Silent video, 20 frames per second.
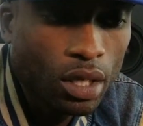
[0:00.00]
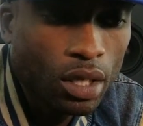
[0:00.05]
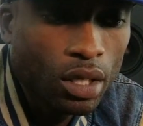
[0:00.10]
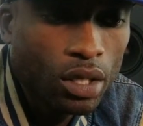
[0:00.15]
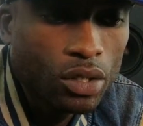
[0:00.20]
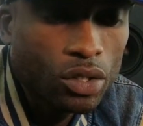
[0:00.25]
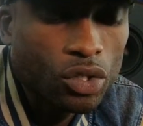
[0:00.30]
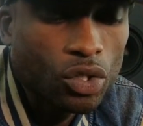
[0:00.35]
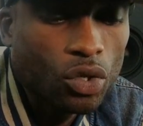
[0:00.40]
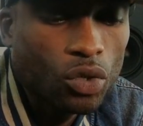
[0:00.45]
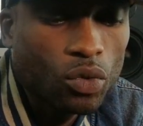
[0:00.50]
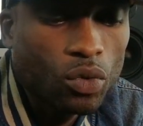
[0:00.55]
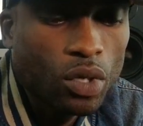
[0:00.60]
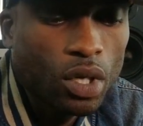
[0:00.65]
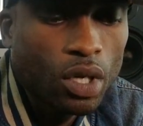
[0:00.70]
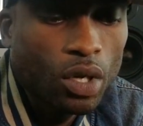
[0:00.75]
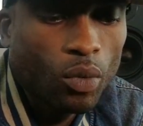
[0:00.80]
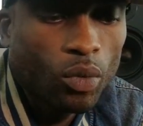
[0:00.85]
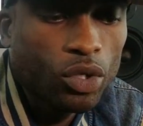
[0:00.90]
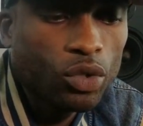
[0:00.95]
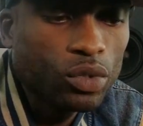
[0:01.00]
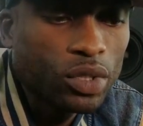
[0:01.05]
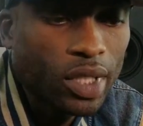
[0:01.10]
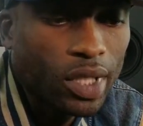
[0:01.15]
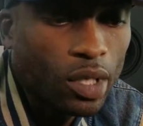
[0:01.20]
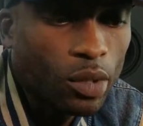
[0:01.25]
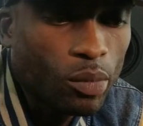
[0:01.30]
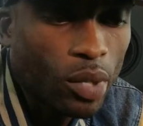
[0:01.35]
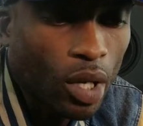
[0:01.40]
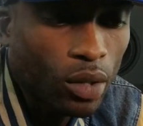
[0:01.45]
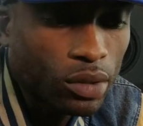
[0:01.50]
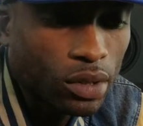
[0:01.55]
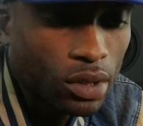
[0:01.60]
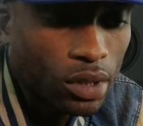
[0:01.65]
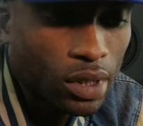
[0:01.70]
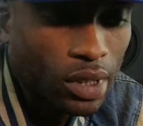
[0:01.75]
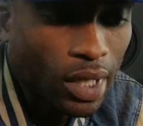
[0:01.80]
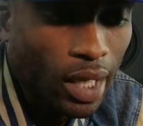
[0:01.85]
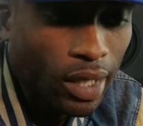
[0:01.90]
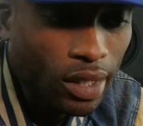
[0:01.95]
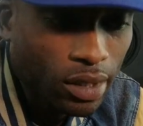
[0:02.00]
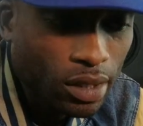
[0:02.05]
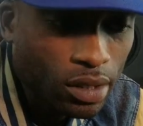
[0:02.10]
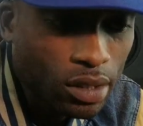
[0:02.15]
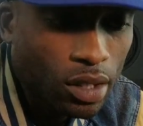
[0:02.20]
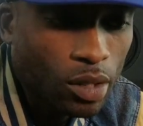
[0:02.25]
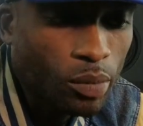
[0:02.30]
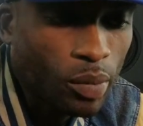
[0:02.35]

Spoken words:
So when you think about 90s hip